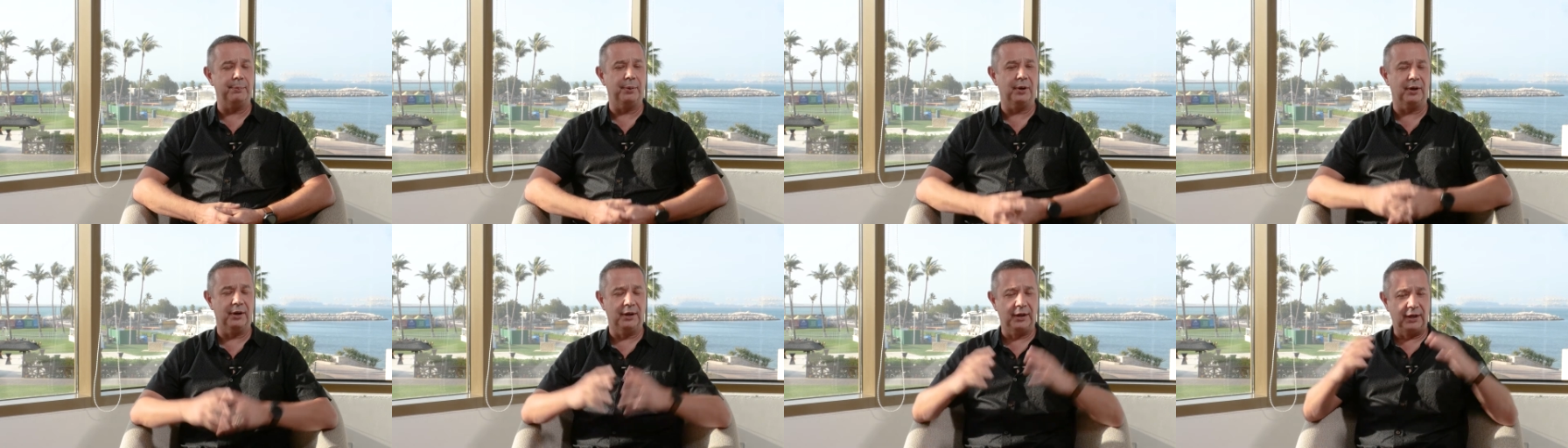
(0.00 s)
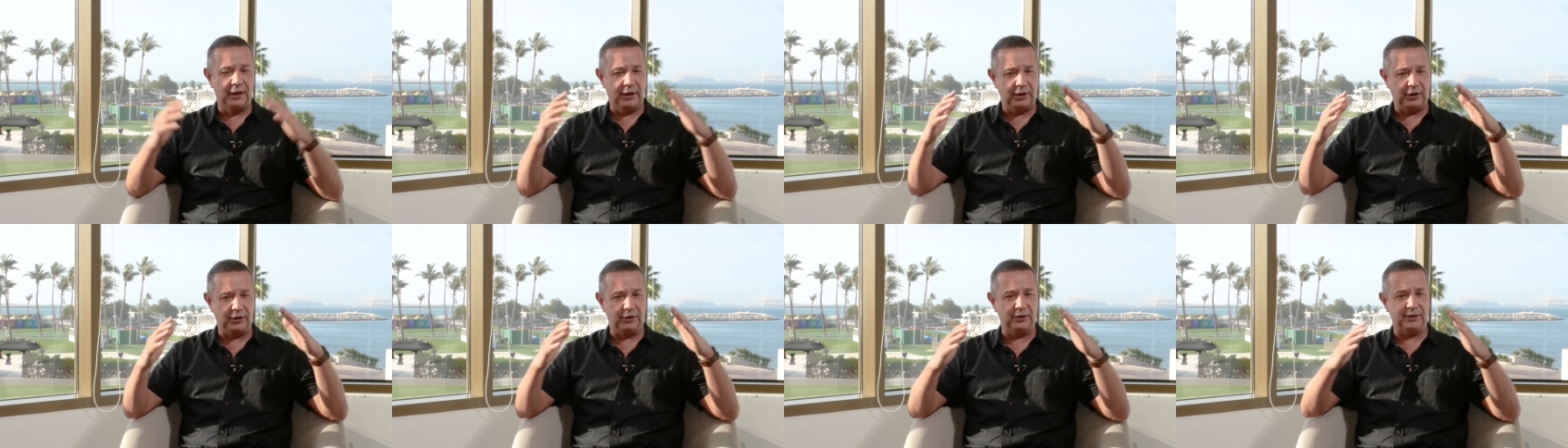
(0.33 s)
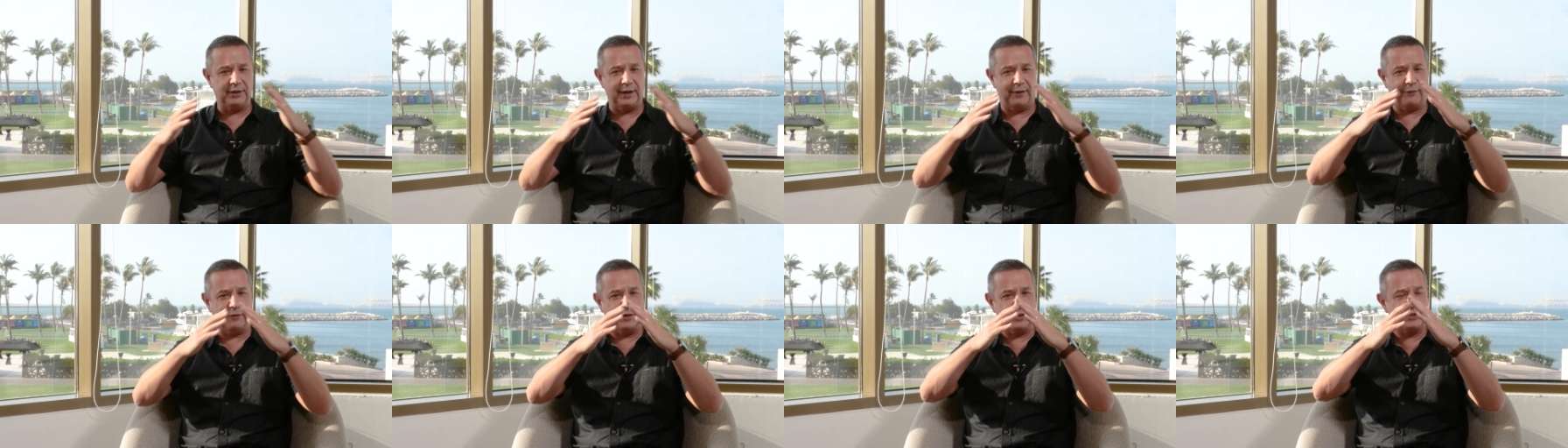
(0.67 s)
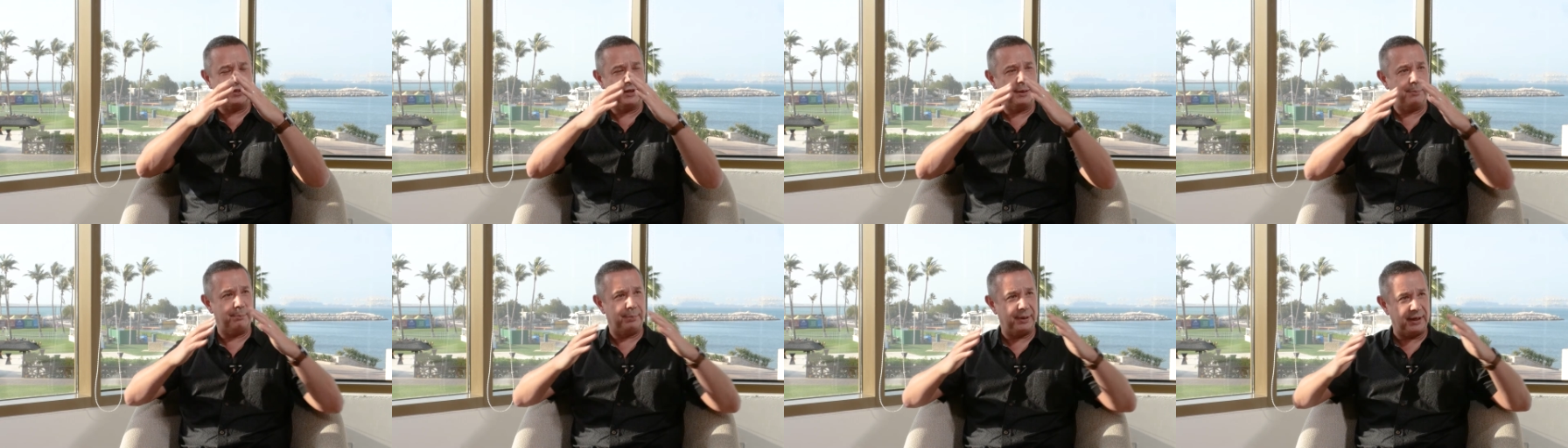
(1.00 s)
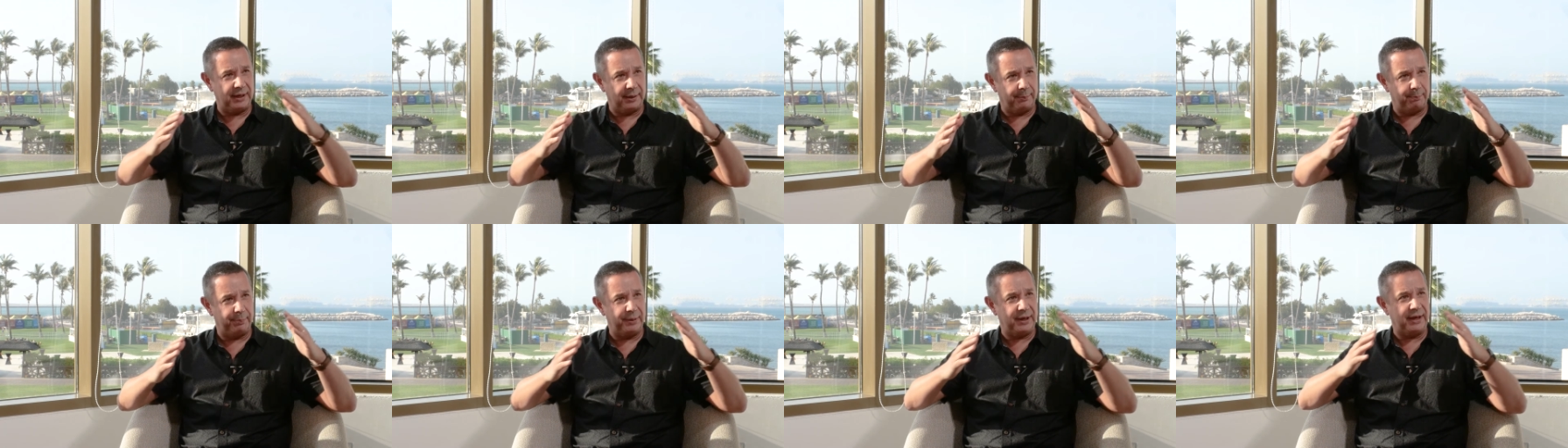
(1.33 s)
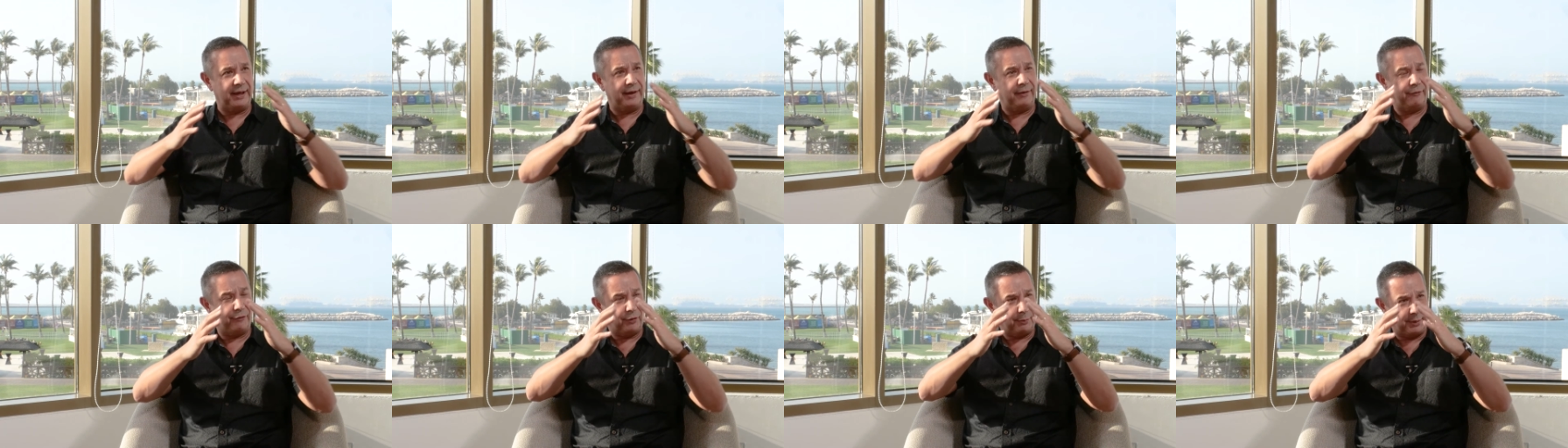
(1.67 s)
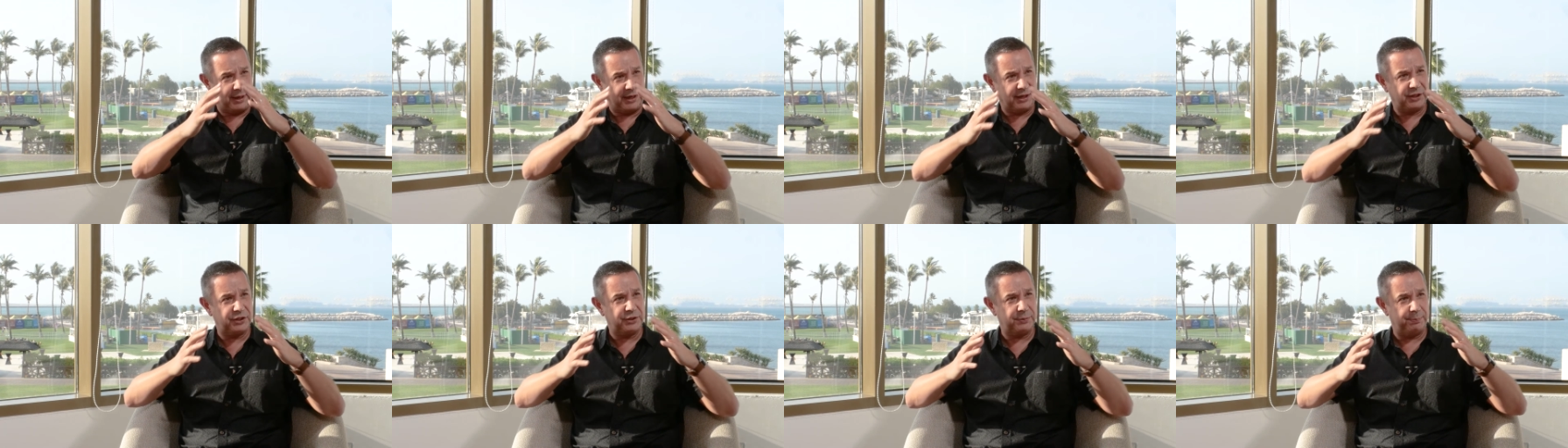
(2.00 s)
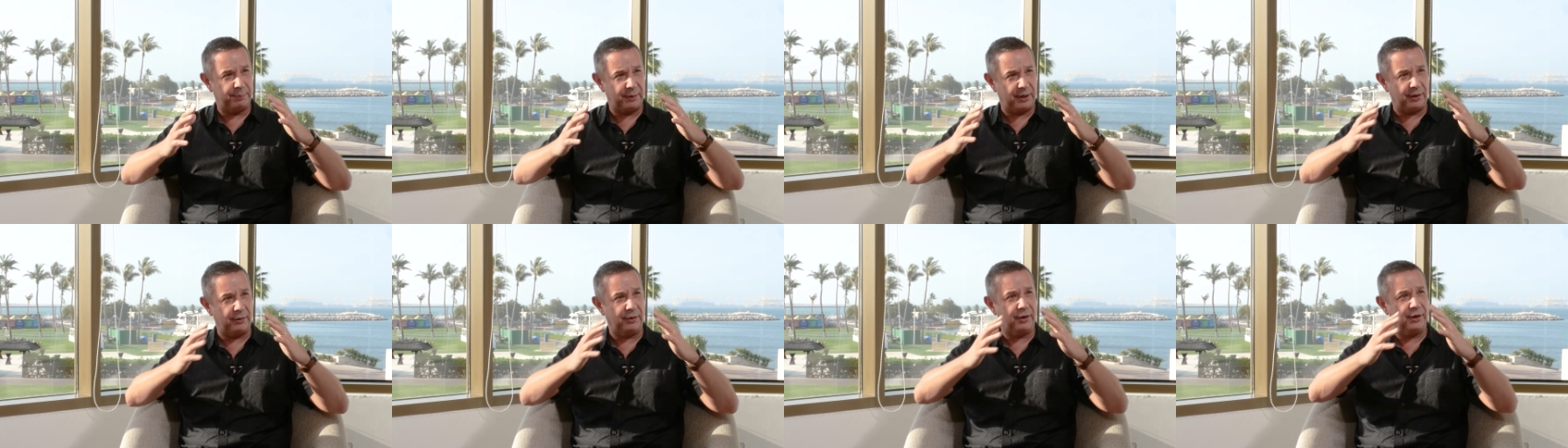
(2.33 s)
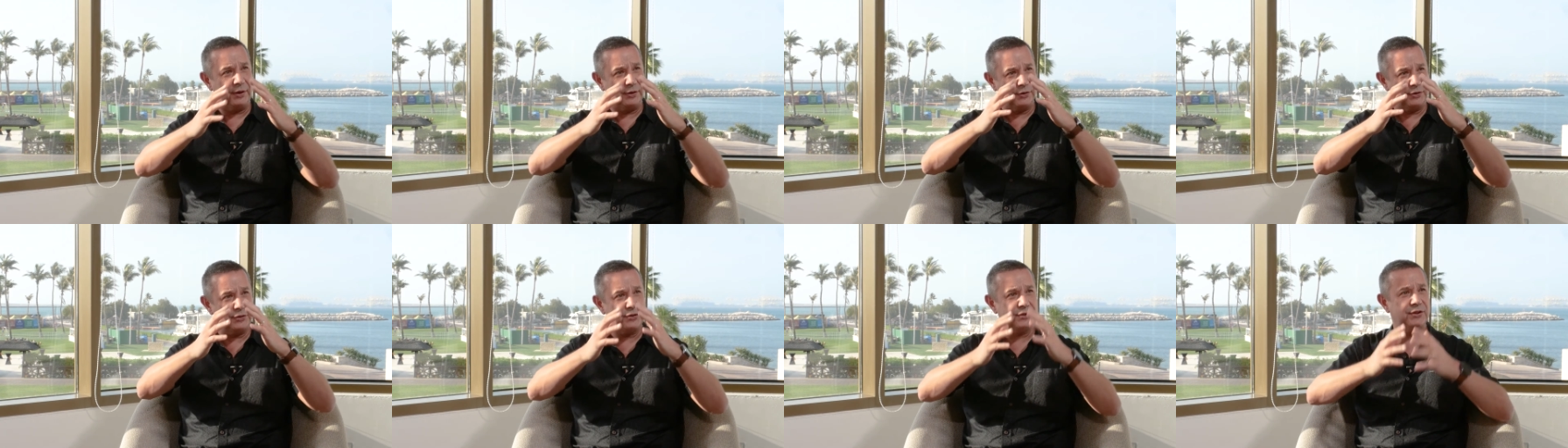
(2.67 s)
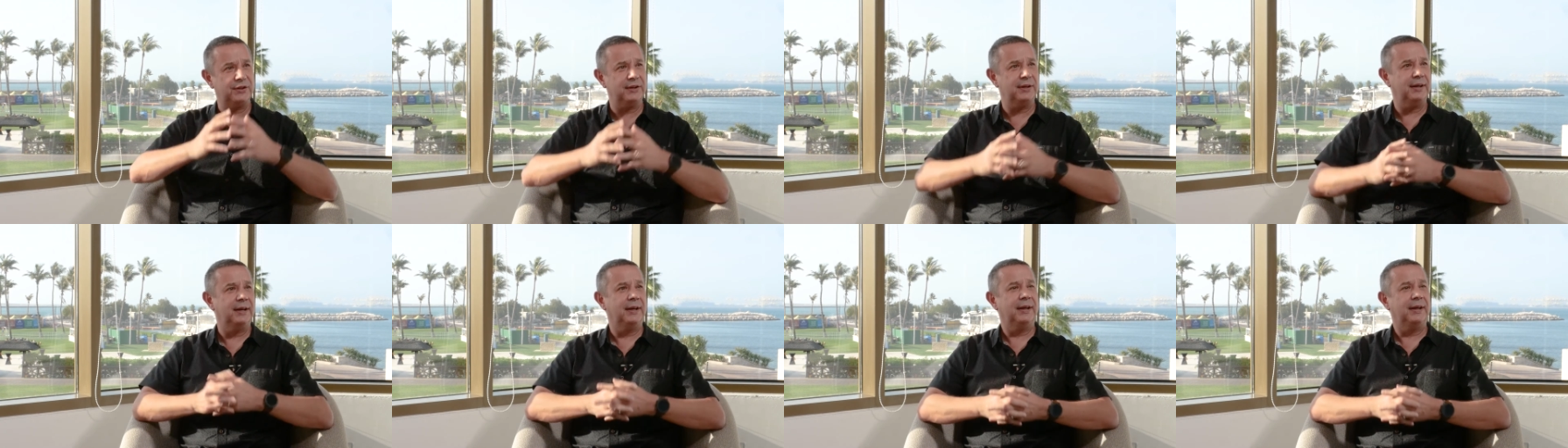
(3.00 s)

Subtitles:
But you're definitely seeing B2B from an experience